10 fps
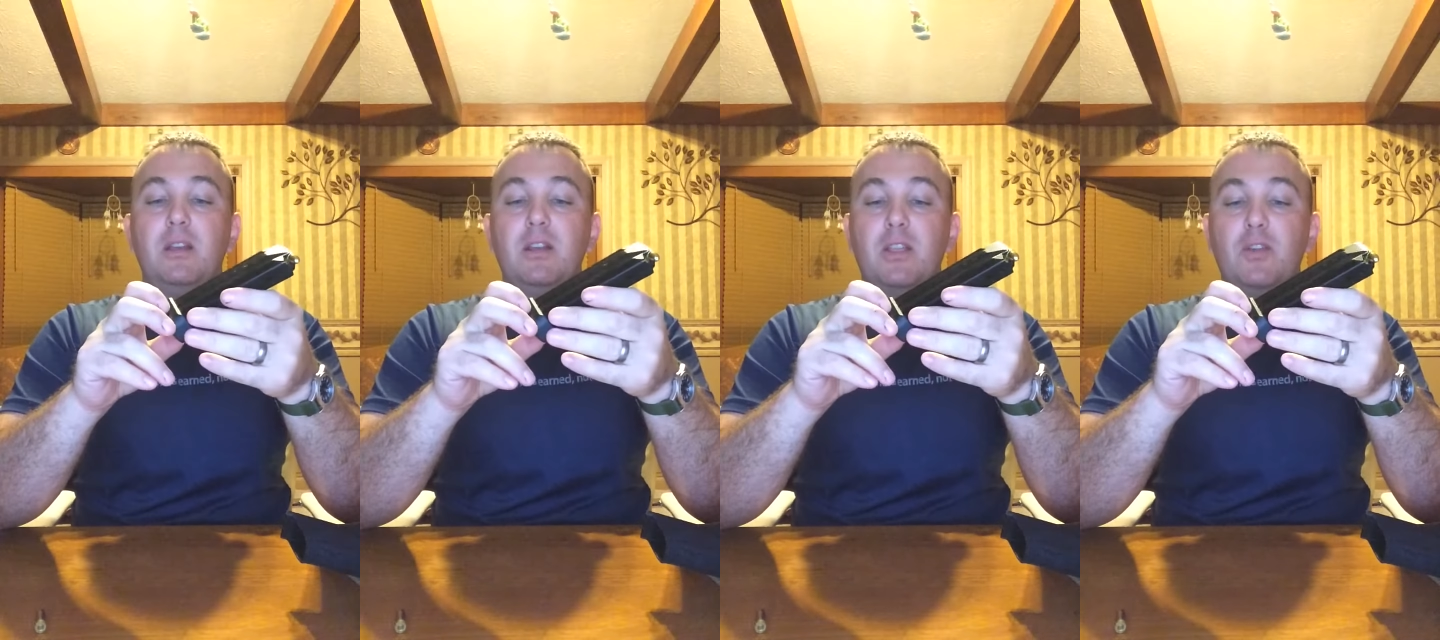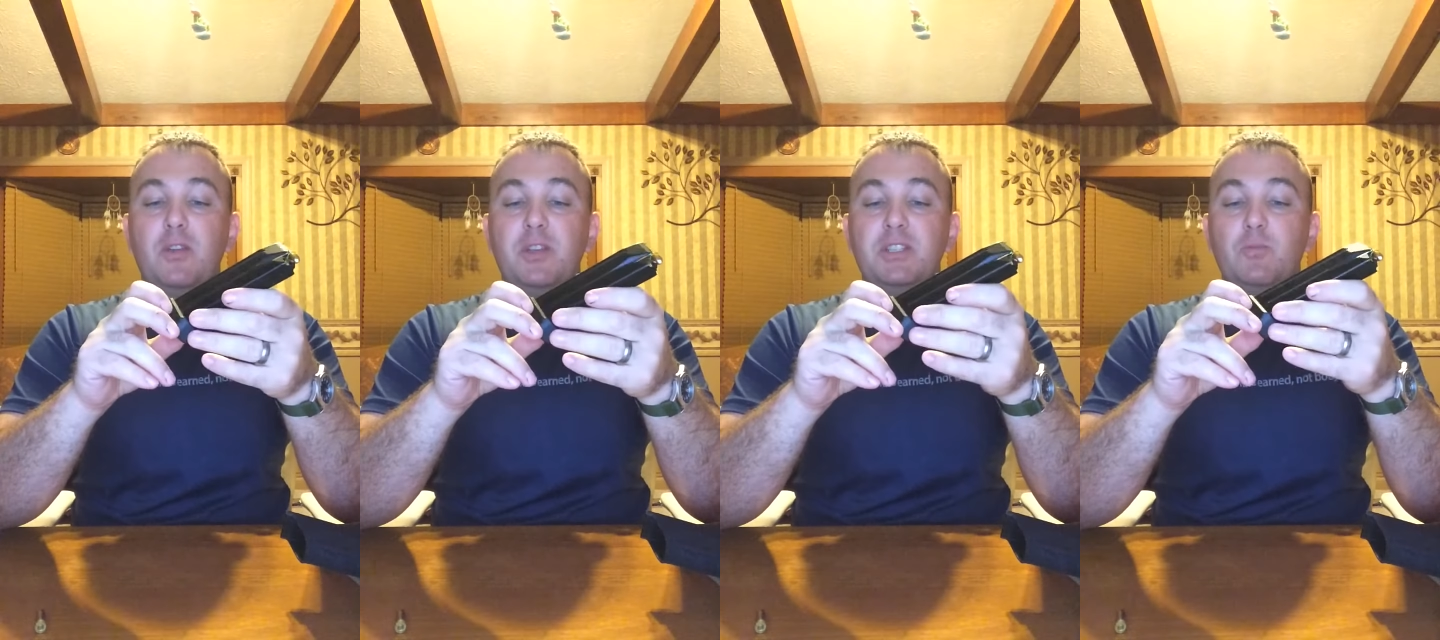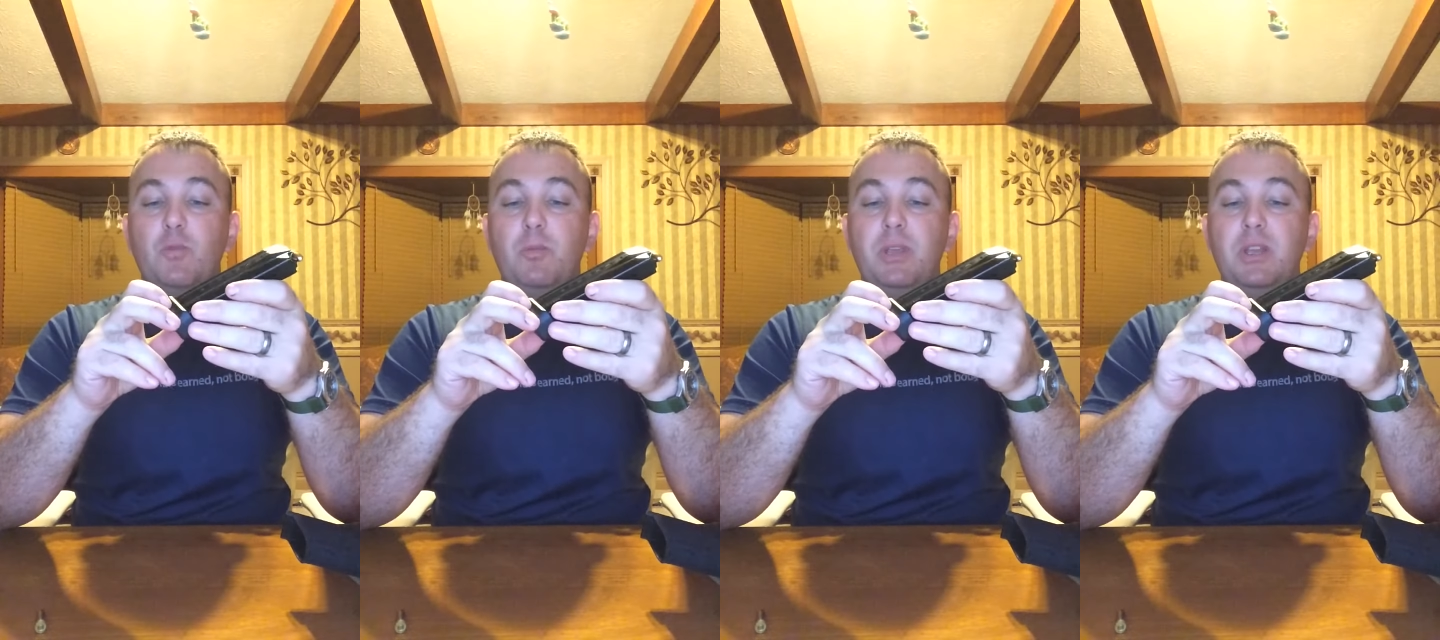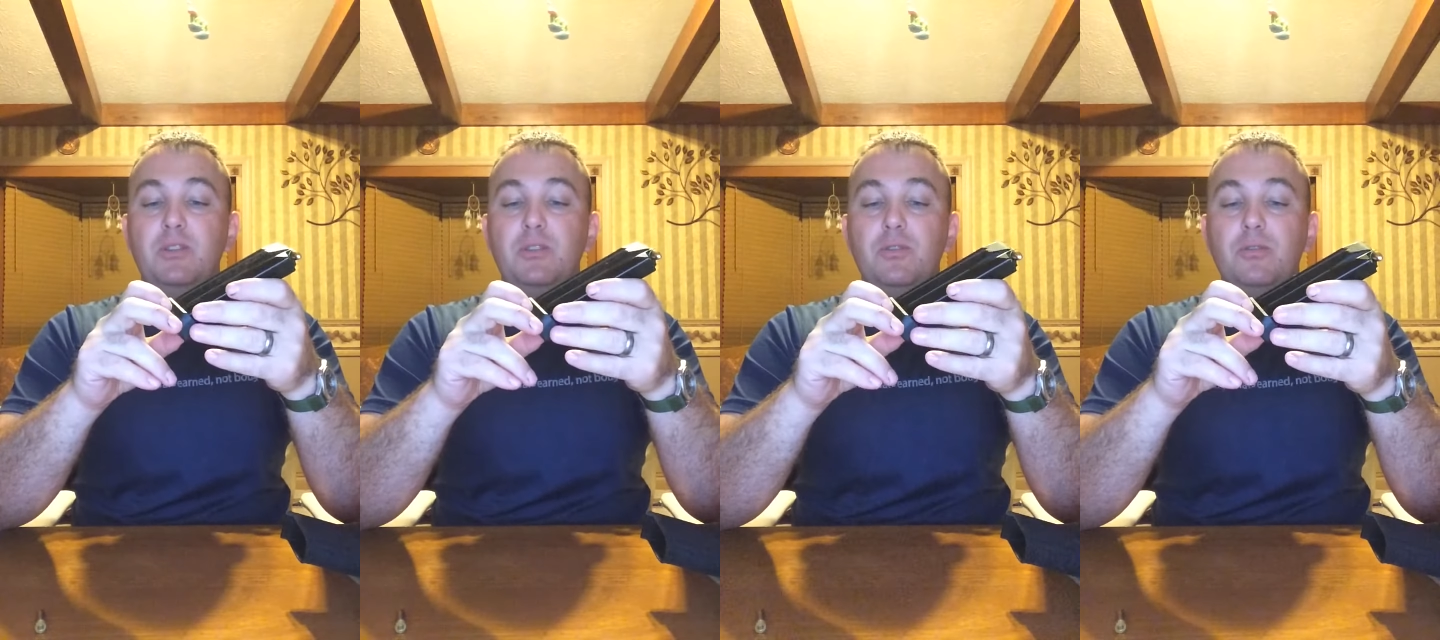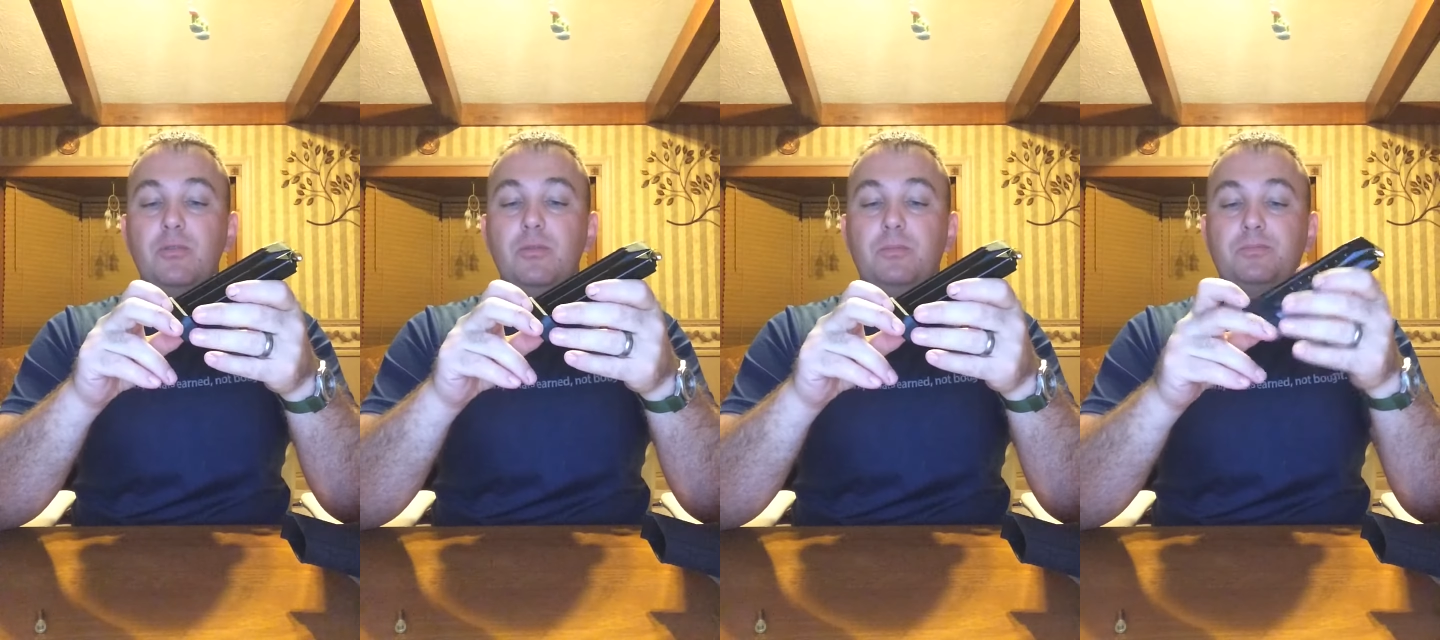The other would be to